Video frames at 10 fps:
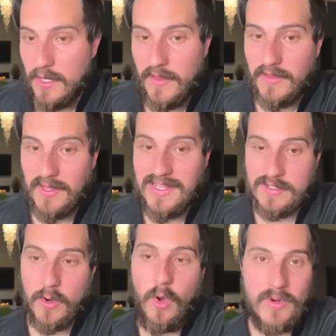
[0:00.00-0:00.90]

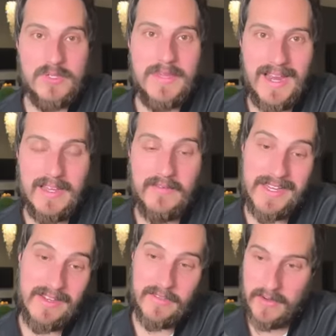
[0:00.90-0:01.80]
nonetheless, they're always behind
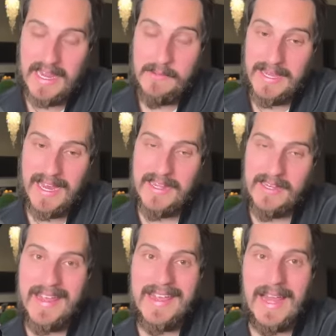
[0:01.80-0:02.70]
NVIDIA, and they're behind
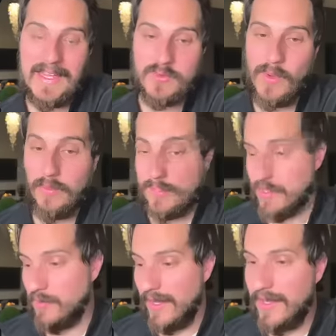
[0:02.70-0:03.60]
in AI as well, which
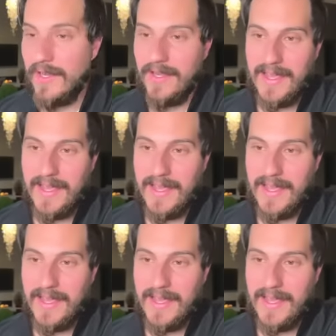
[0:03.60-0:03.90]
is why,